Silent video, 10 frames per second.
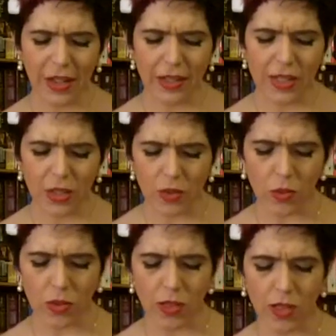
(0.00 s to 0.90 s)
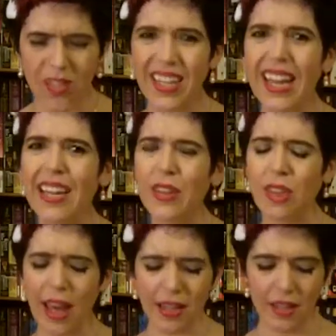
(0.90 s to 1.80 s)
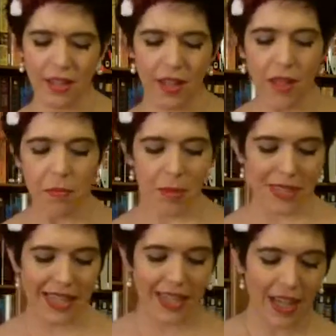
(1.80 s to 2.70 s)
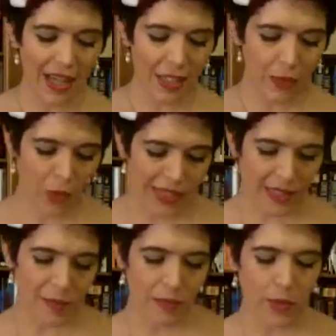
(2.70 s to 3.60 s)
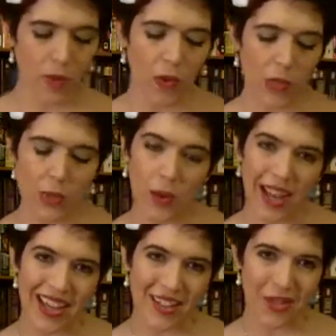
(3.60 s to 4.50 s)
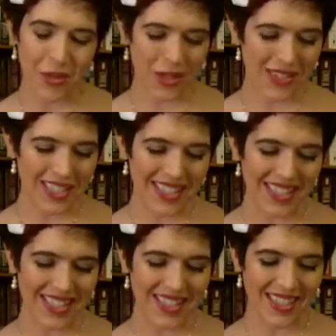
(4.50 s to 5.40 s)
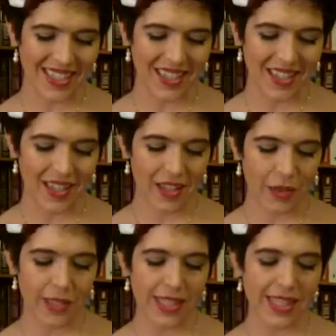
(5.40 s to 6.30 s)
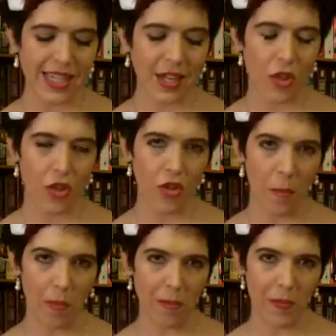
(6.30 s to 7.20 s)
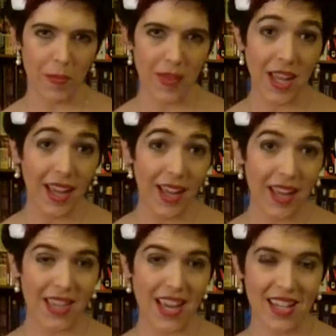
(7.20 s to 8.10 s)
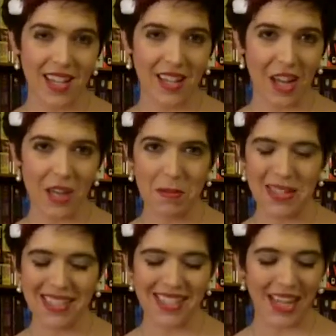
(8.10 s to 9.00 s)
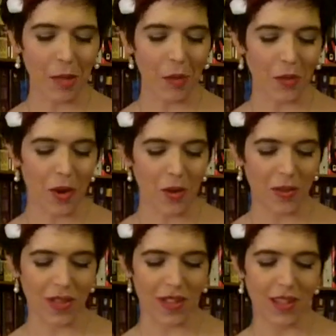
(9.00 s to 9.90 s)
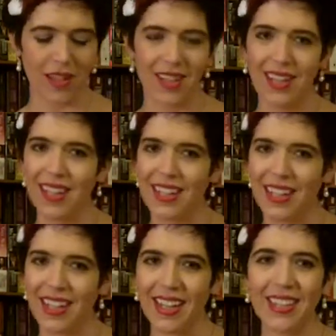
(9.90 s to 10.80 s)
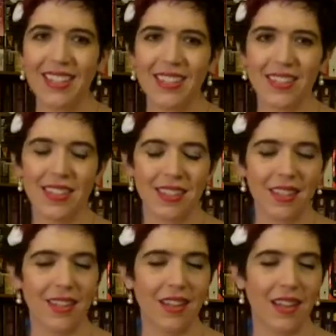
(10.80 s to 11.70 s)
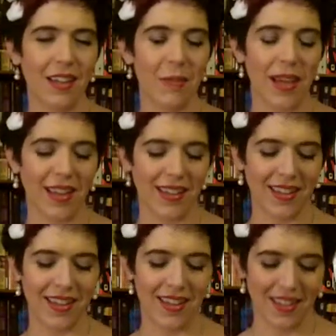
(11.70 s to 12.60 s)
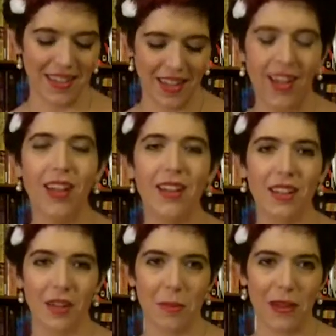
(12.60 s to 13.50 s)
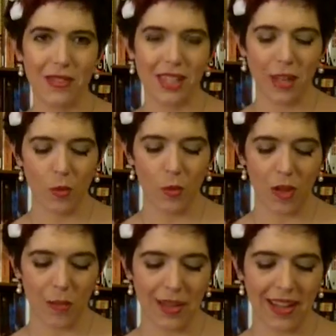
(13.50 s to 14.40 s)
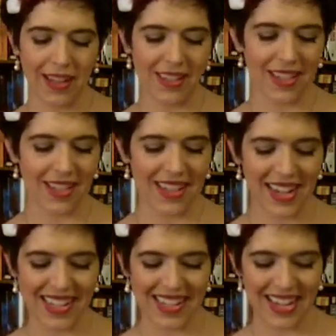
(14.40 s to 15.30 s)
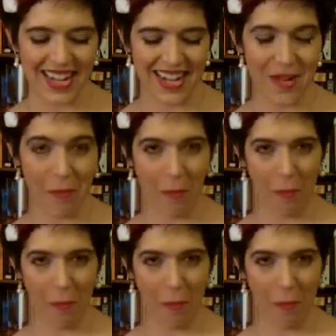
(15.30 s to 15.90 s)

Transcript: hear it too. You can't hear that? Mimi said in a hushed voice. Sophie was quiet, and all three of us listened. There was a distinct thump, and then an unmistakable groan. Kittens, lay back. You're about to get wall-banged, I stated.